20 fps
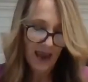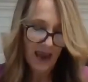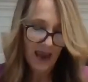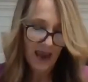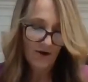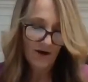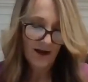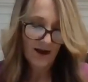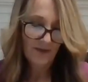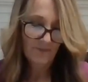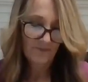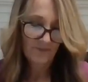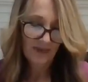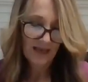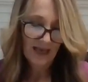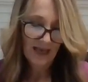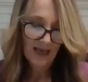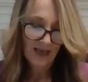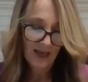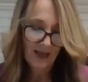era.
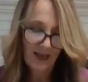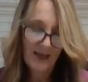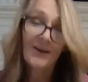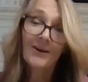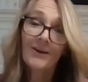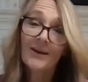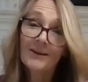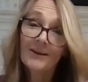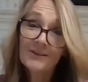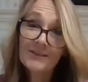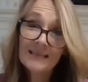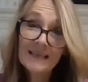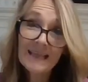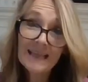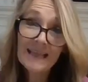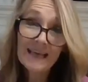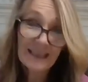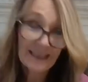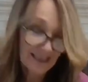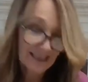You know, I used to
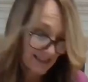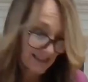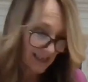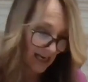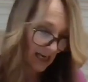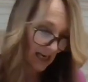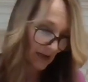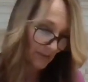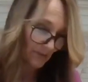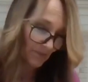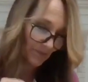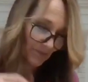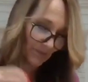think the same,